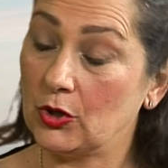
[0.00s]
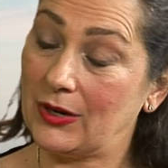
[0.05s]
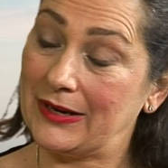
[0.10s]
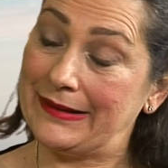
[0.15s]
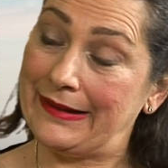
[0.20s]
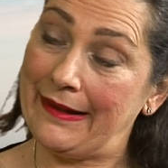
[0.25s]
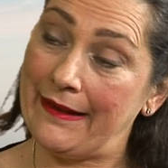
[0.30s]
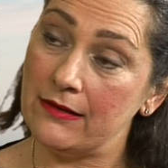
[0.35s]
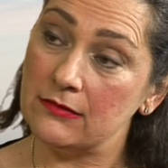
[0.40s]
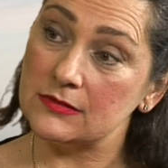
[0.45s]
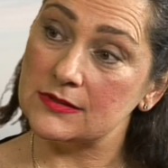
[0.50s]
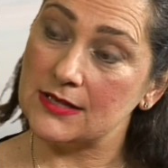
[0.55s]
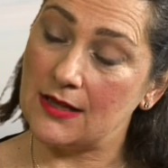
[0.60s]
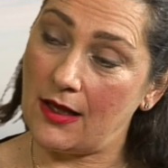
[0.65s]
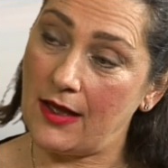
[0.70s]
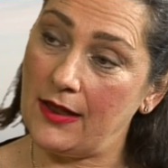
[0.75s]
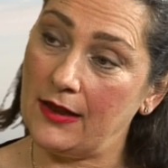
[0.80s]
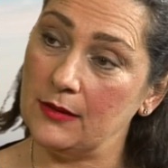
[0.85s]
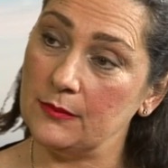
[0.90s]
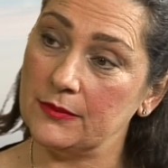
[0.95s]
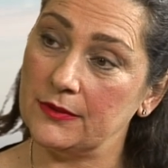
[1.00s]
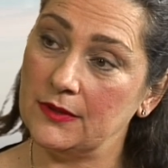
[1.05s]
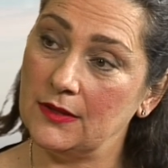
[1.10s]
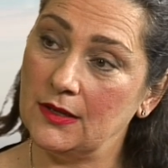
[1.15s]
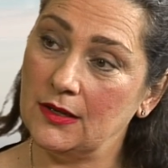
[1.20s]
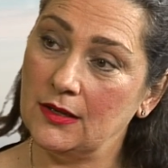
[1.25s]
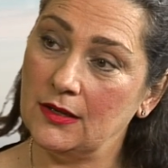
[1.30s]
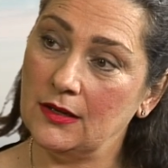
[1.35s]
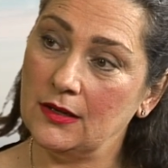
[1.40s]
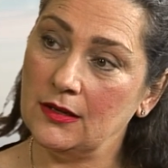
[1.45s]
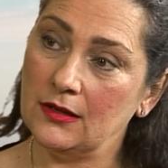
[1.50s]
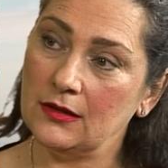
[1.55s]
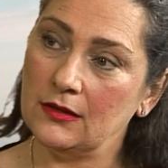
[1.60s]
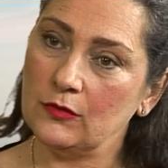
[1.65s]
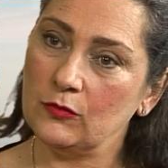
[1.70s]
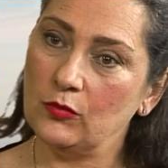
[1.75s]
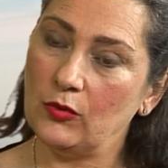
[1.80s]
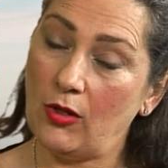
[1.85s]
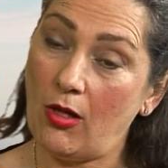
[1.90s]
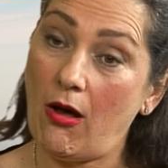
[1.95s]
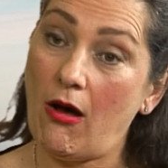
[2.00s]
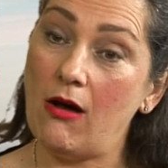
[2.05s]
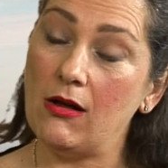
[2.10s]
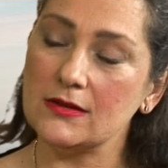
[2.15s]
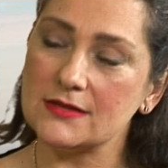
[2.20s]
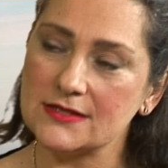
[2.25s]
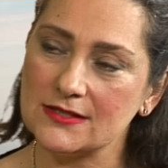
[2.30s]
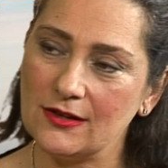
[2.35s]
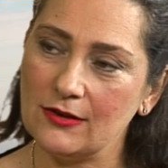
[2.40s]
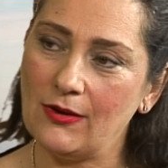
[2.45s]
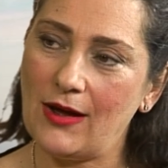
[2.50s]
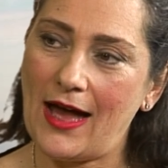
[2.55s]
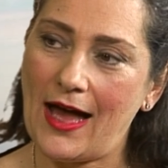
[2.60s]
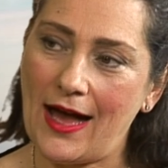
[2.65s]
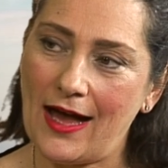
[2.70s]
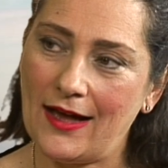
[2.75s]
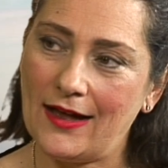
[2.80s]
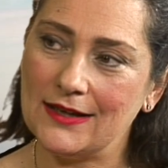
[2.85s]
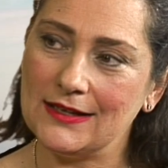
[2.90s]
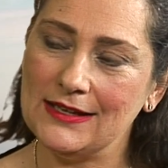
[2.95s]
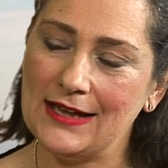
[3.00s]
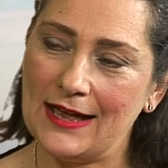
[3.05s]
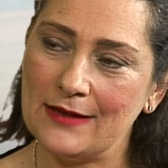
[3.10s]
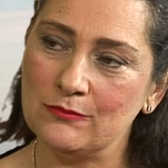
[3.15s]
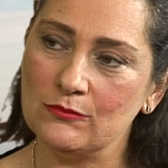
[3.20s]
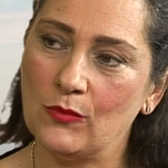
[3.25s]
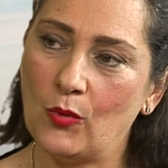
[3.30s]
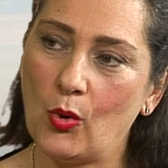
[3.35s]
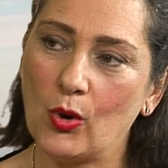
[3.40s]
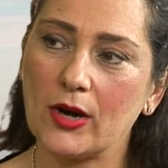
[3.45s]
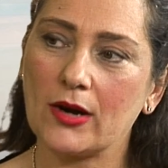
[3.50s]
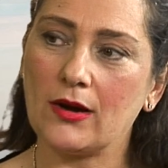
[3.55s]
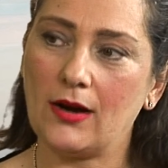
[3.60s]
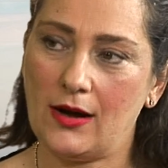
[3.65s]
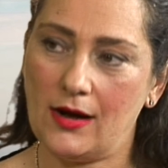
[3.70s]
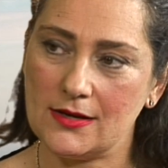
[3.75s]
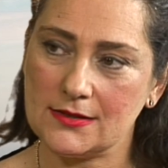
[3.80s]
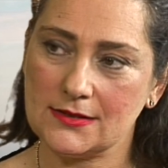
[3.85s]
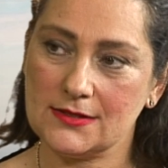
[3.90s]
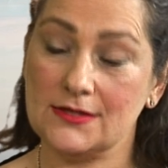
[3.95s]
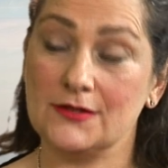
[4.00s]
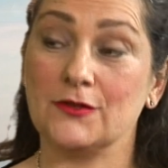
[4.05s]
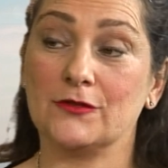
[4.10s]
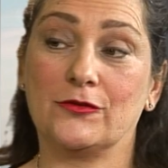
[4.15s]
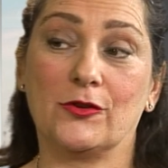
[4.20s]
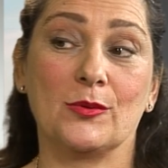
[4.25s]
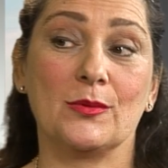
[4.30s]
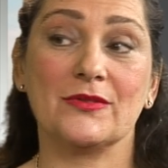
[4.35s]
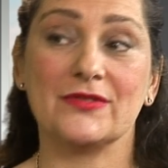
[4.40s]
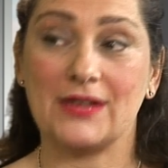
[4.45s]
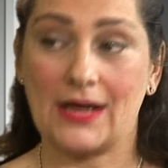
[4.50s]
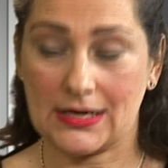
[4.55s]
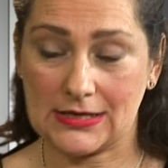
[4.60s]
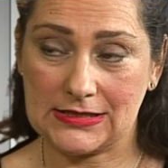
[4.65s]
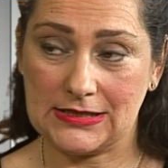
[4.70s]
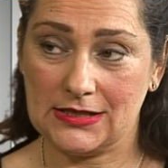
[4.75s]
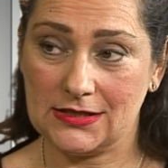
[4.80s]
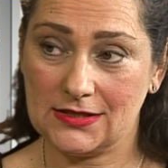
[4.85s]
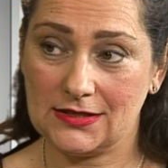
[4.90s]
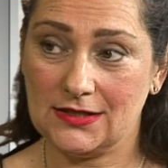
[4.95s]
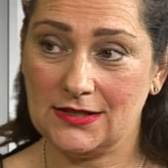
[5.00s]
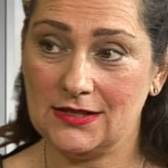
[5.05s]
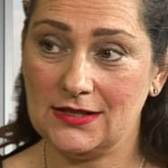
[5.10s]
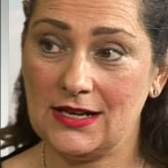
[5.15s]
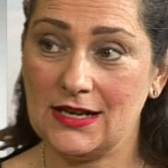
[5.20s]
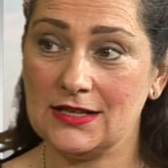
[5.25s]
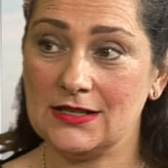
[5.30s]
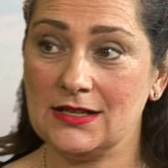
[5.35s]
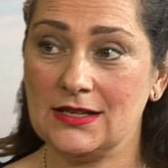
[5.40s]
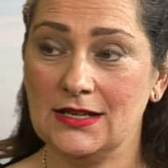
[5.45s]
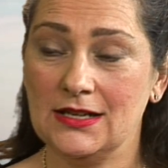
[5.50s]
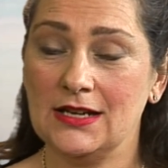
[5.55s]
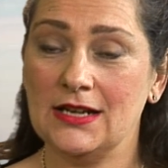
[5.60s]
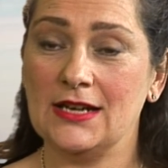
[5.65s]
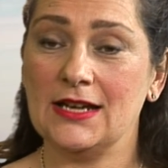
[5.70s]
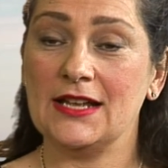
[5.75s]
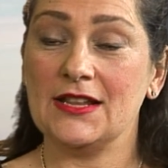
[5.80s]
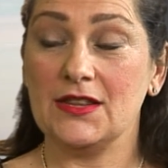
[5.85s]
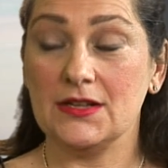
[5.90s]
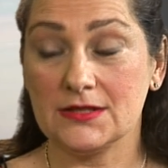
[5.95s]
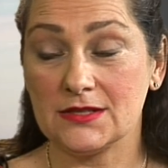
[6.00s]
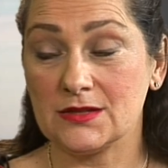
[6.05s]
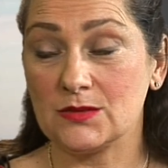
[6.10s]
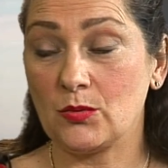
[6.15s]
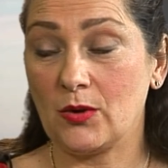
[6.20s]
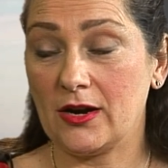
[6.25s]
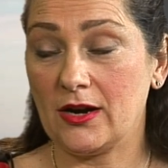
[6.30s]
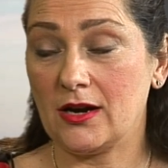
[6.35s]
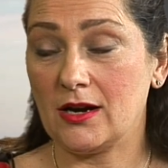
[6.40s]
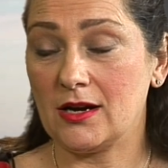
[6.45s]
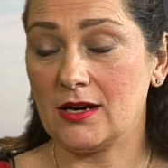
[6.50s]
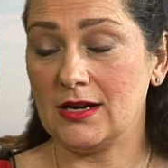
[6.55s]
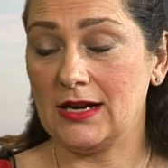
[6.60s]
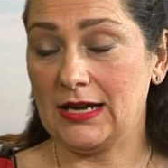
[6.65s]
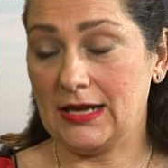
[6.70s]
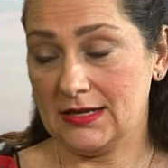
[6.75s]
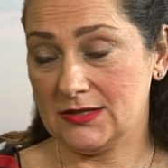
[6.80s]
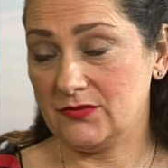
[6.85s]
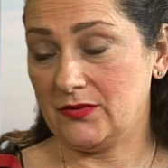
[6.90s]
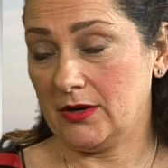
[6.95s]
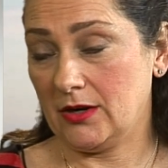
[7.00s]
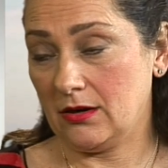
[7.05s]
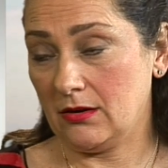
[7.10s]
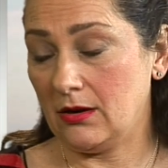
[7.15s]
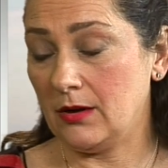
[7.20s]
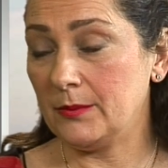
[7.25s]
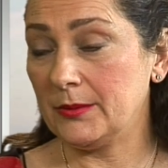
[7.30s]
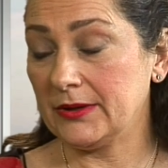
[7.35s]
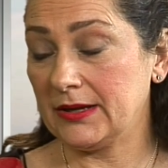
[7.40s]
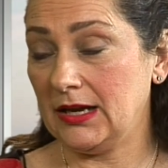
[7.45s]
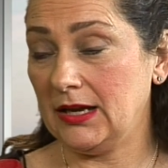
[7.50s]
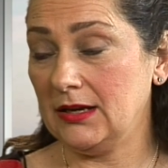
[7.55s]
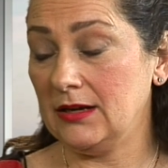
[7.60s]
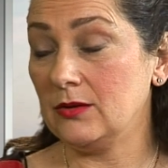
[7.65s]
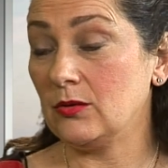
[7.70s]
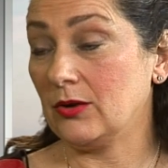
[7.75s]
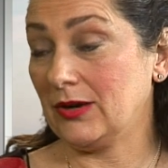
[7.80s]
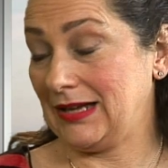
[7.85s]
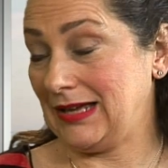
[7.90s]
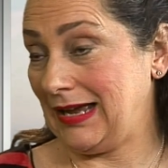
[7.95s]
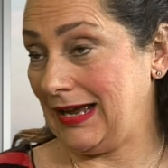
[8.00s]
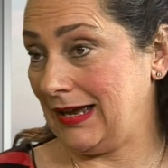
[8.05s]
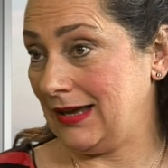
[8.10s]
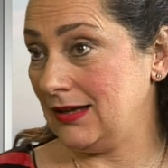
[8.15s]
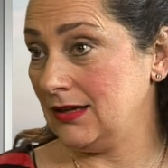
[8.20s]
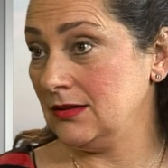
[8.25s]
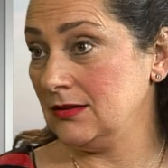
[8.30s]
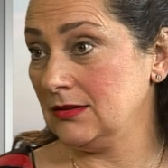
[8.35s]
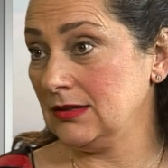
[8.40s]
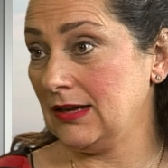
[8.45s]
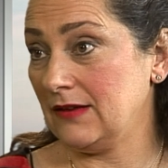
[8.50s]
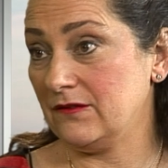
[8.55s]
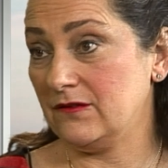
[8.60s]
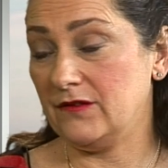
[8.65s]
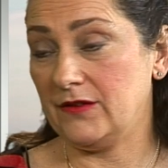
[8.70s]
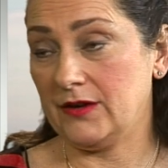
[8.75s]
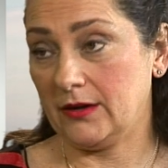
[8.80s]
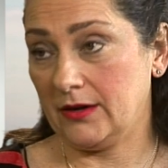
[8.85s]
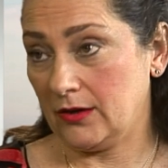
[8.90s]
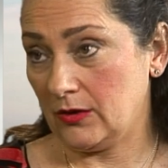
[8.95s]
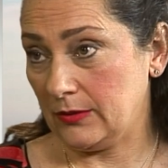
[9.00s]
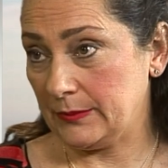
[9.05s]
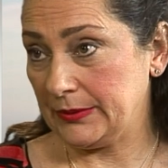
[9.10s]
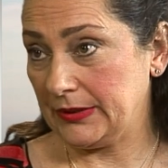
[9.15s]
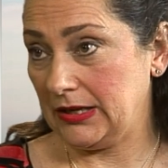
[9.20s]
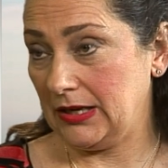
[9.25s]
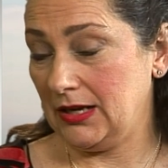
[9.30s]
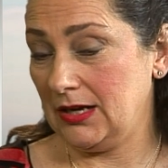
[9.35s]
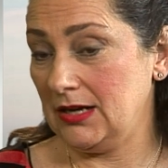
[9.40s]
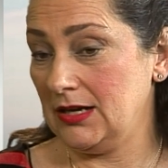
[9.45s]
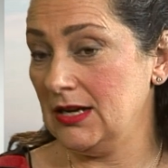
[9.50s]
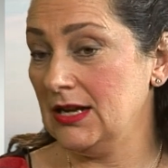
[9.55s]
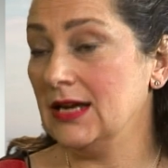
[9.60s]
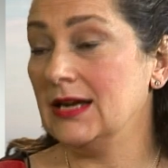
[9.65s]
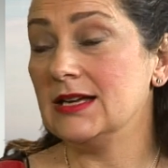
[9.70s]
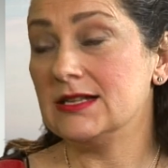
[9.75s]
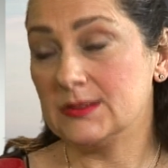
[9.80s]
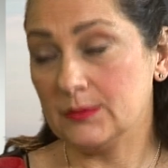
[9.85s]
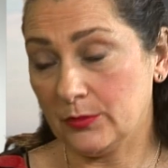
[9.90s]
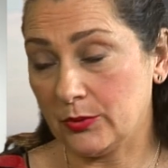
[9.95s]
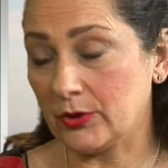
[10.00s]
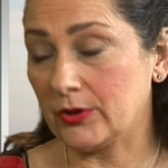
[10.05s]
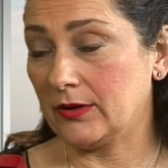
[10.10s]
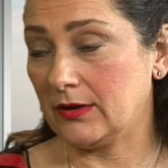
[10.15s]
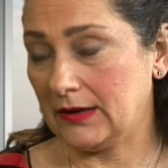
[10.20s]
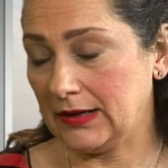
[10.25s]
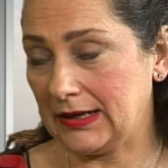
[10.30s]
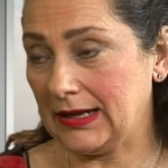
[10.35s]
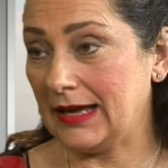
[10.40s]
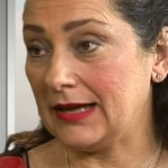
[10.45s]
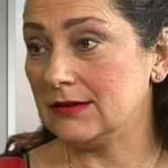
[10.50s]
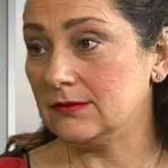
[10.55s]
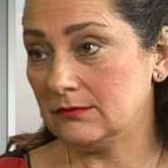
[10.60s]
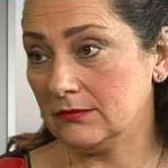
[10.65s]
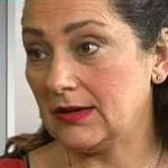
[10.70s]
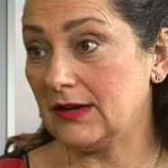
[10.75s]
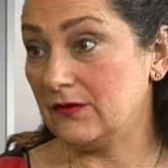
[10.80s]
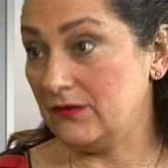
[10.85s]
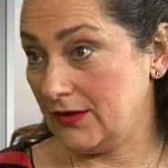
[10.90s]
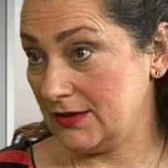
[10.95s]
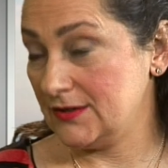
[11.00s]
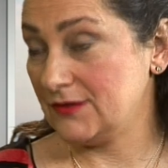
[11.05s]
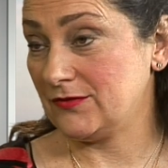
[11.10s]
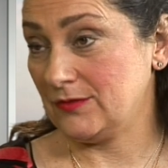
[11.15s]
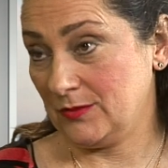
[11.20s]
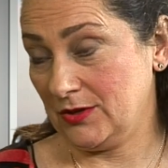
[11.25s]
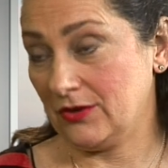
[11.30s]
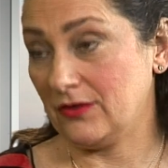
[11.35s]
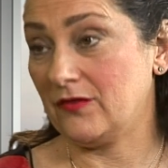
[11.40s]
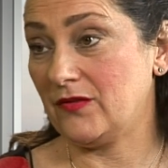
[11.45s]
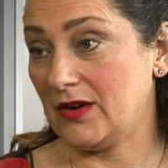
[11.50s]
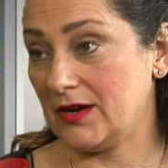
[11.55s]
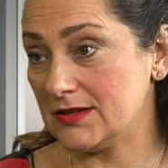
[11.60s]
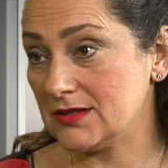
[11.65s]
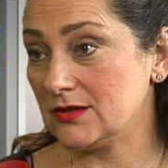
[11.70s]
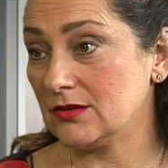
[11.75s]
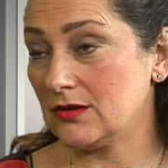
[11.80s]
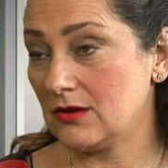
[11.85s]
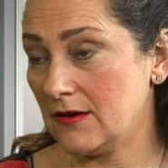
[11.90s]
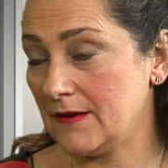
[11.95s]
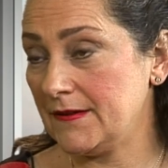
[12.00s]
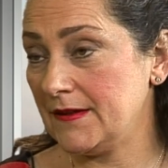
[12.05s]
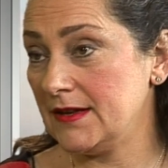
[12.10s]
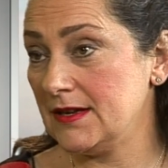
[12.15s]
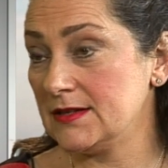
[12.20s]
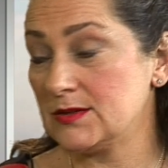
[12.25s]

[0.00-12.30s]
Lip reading: account type, will also add yet more costs in the form of taxation. And this is where it gets very complicated, or can get very complicated. It's important to get advice from your advisor on this,